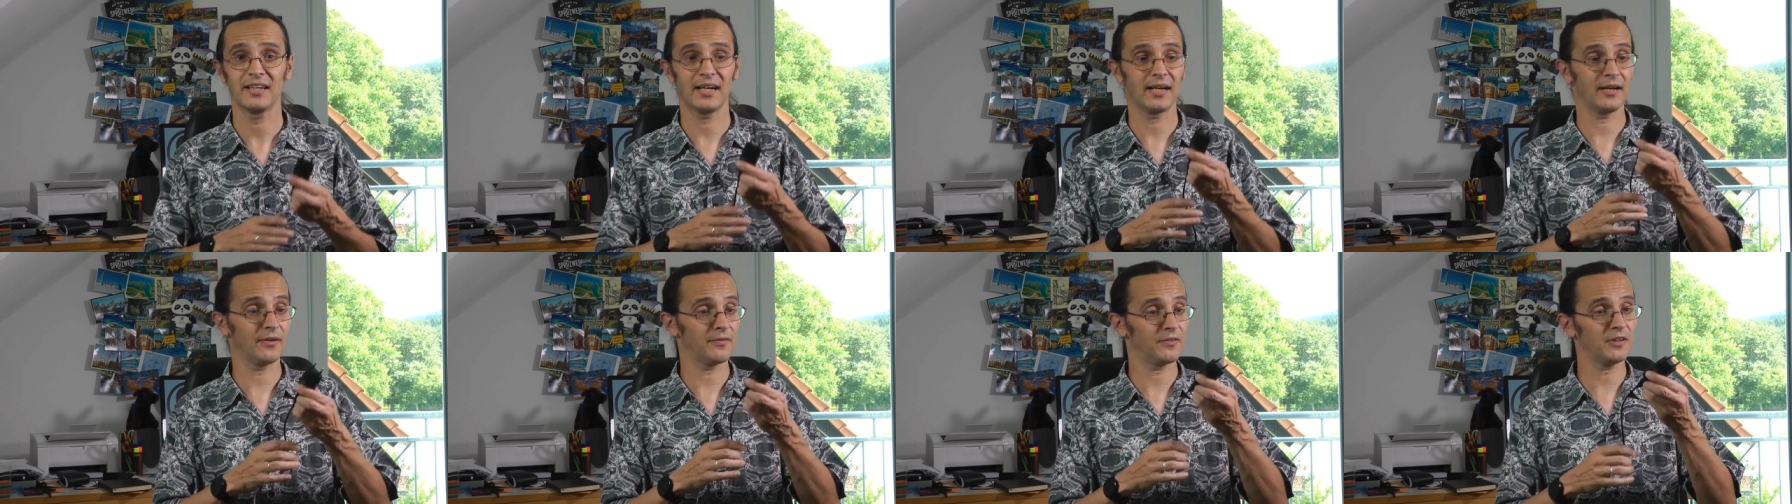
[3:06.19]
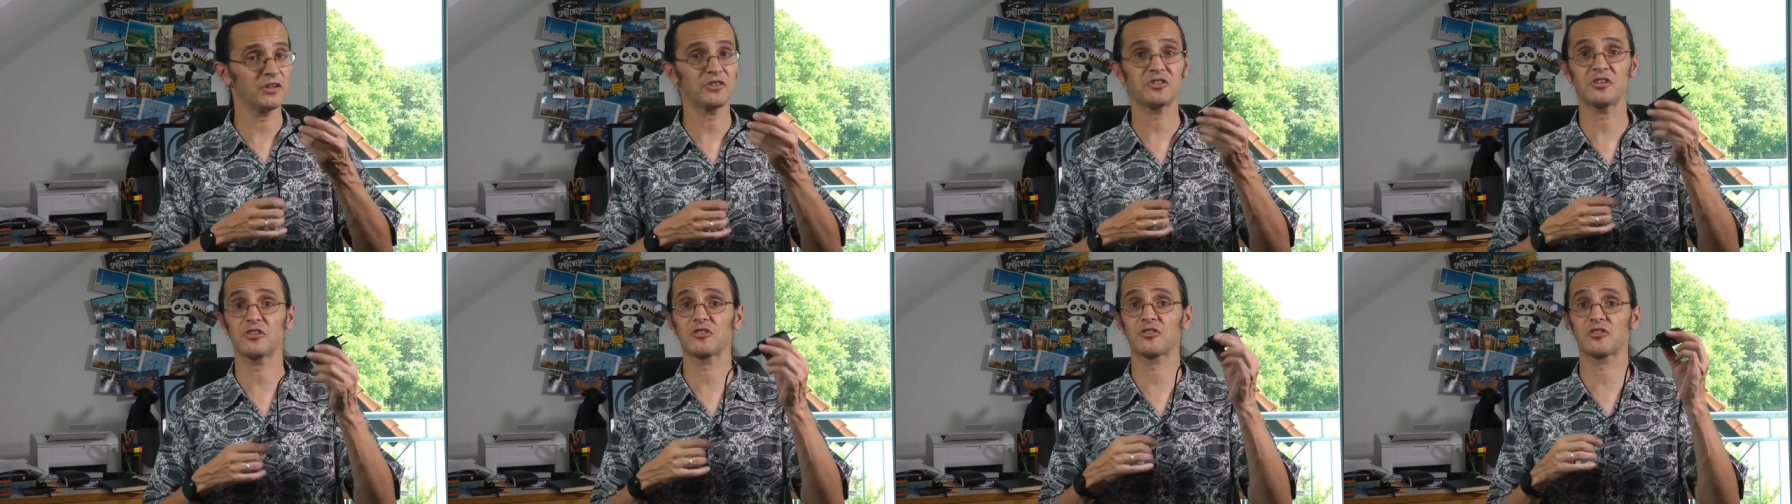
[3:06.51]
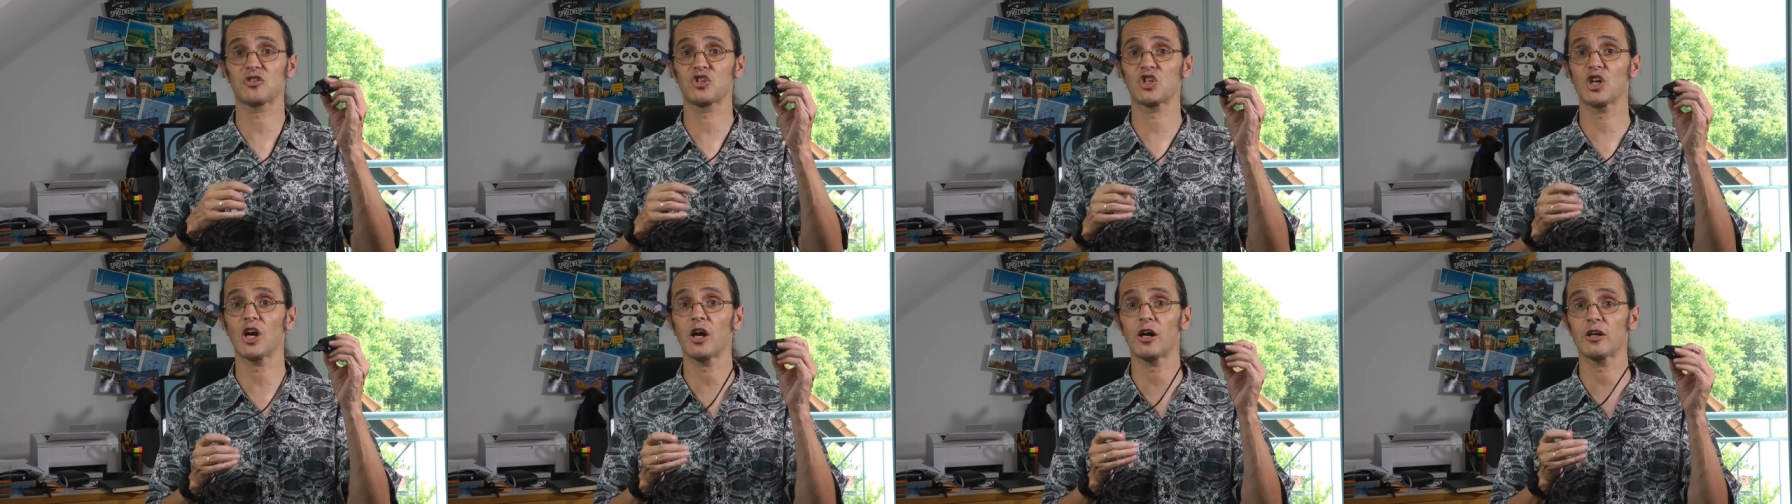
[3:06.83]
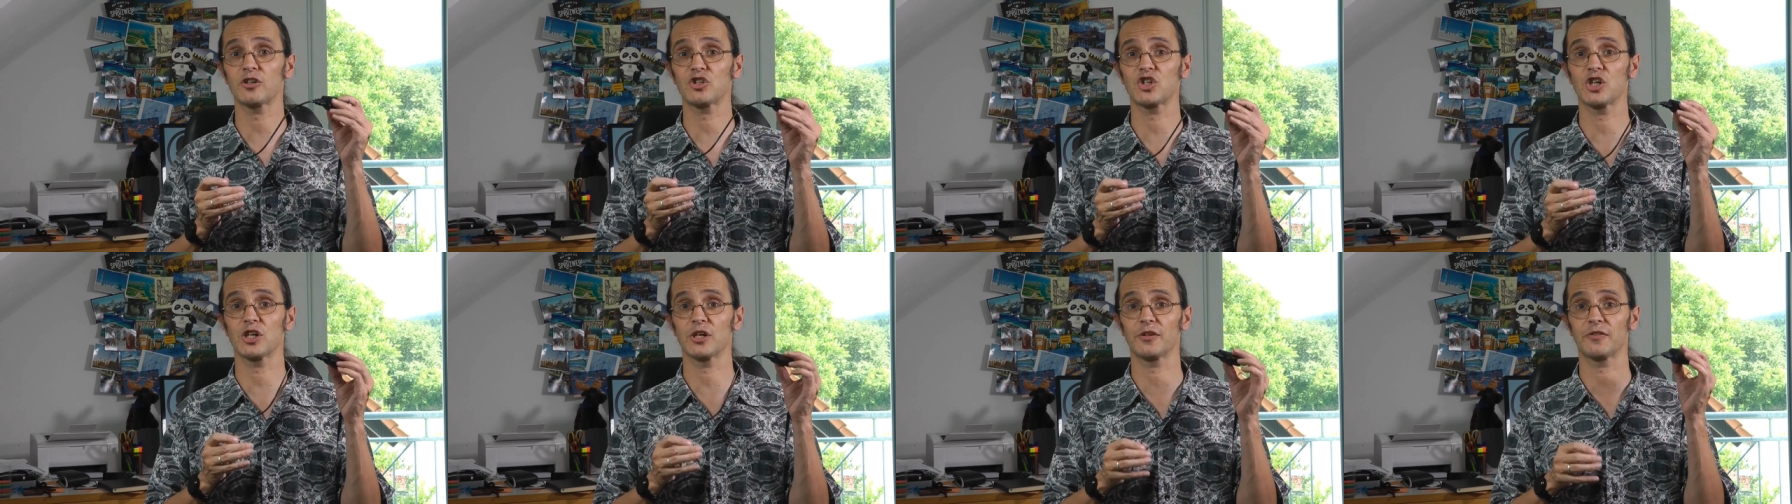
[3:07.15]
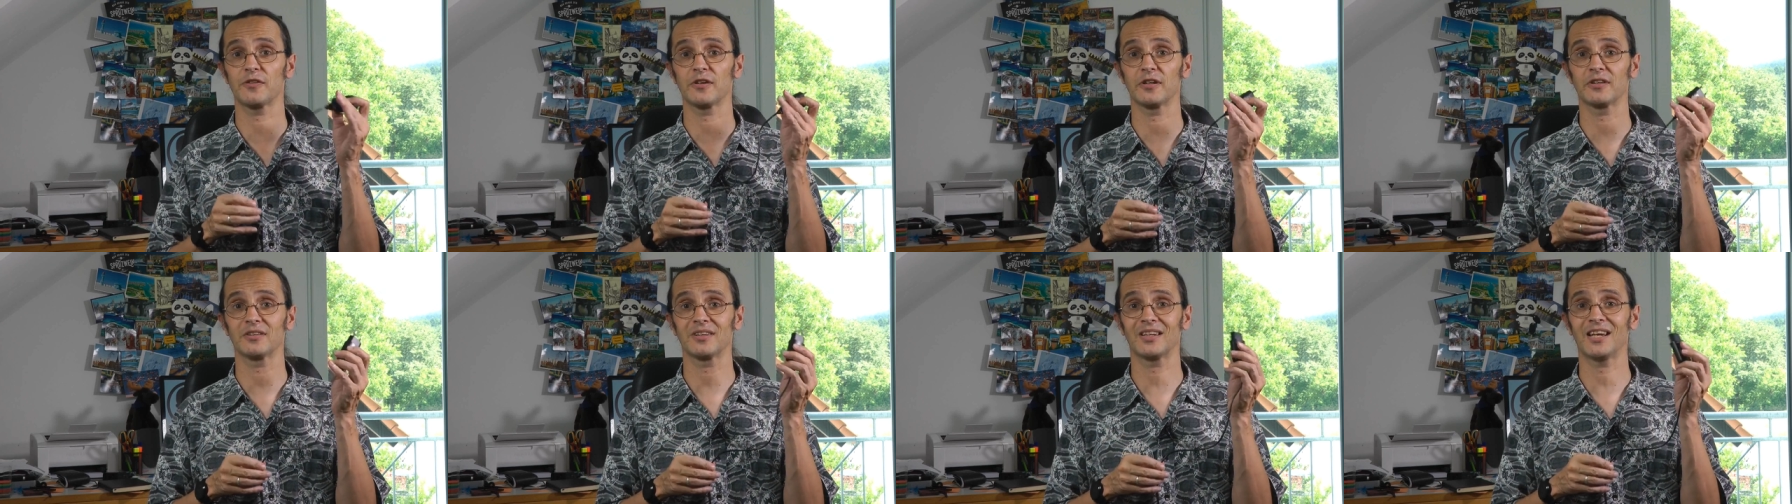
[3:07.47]
Now this is the
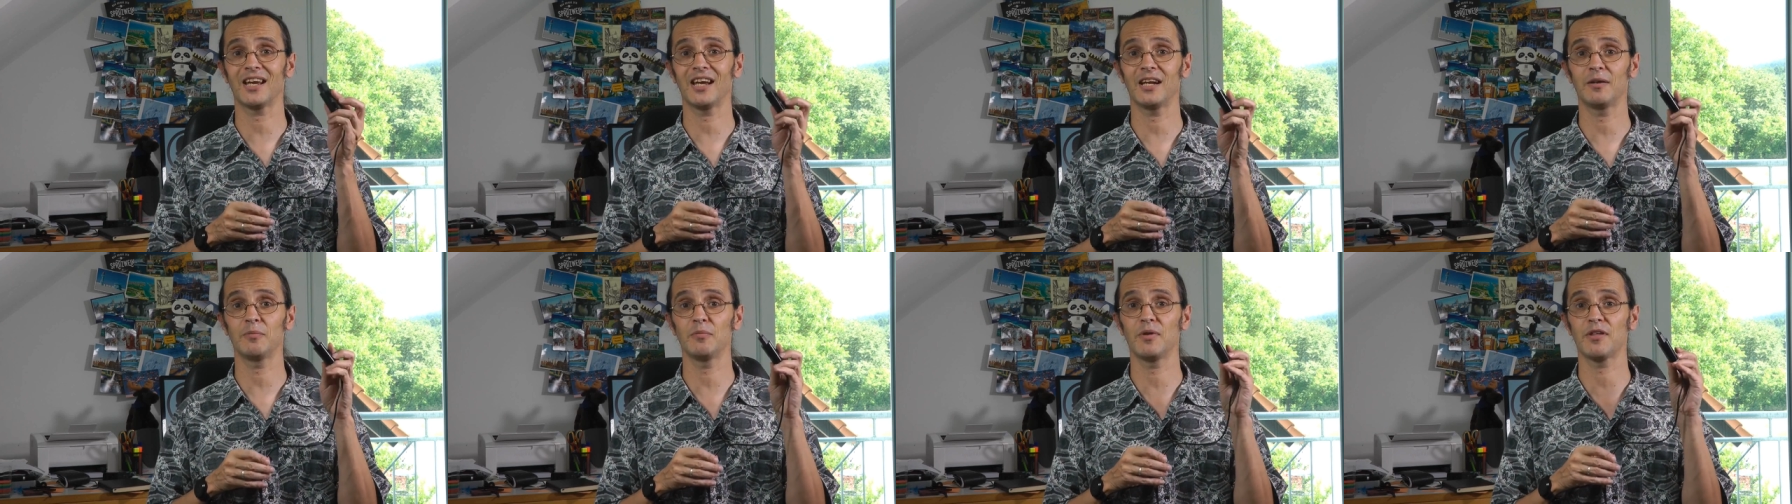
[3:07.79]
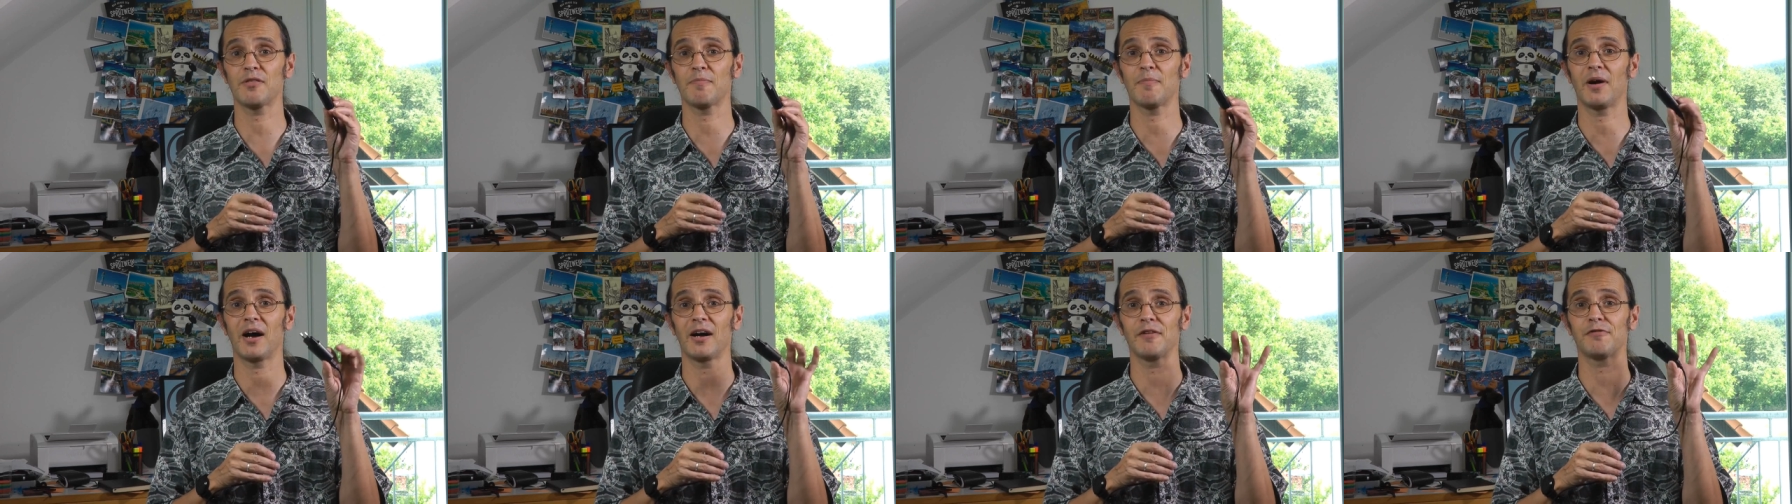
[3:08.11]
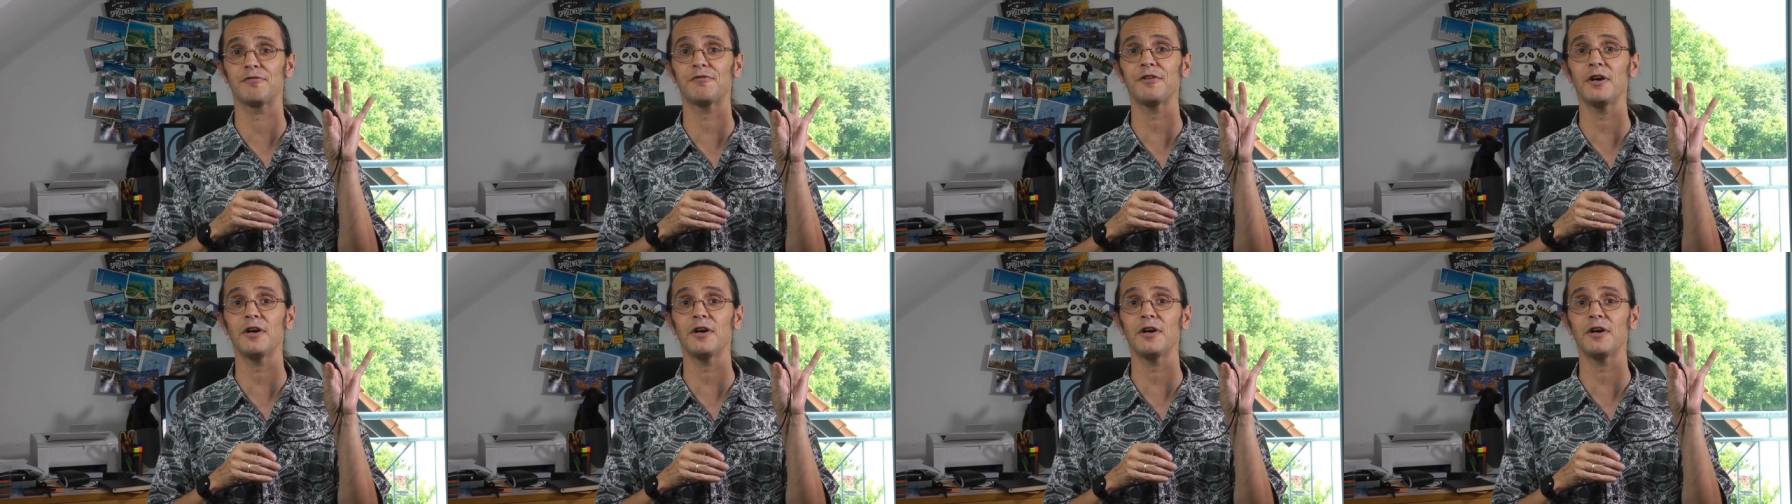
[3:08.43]
charger that came with my